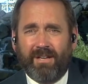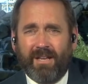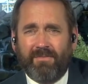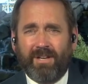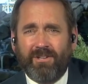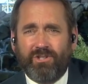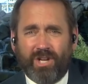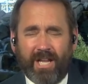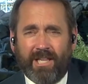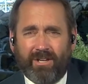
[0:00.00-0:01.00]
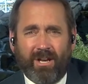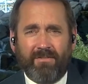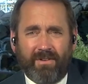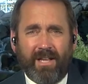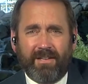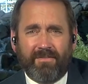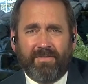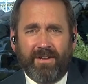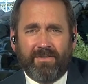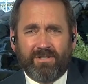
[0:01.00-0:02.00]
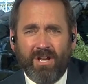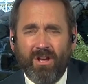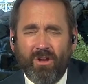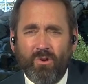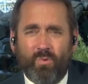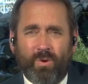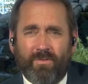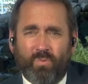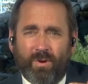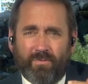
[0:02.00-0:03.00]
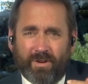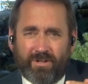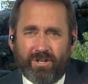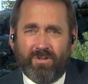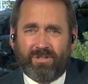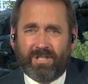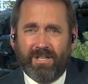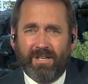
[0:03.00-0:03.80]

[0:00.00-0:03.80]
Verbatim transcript: and, and jailing nonviolent offenders. We, we've reduced